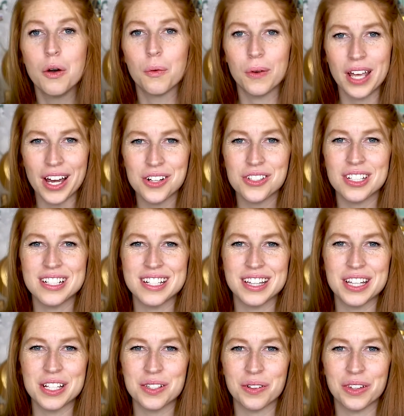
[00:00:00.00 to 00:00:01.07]
We actually
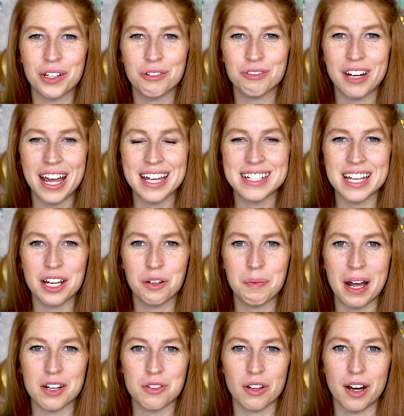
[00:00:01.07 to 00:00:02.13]
did this with a friend at our
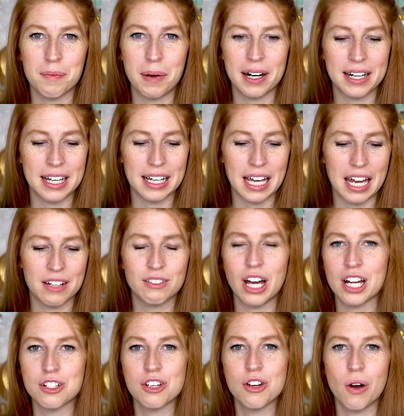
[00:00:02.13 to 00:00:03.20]
bachelorette party and kind of
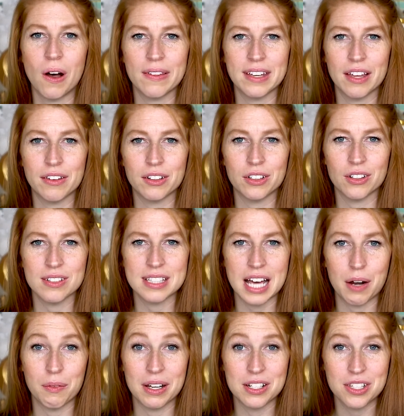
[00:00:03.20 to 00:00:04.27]
got to know all the other girls
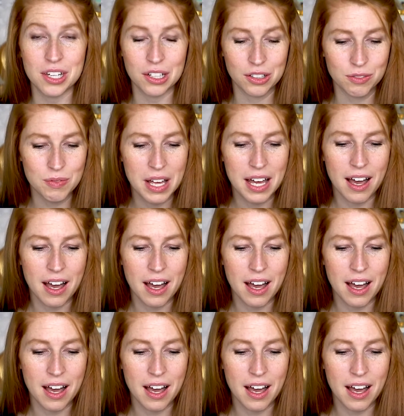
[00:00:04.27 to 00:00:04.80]
that way too,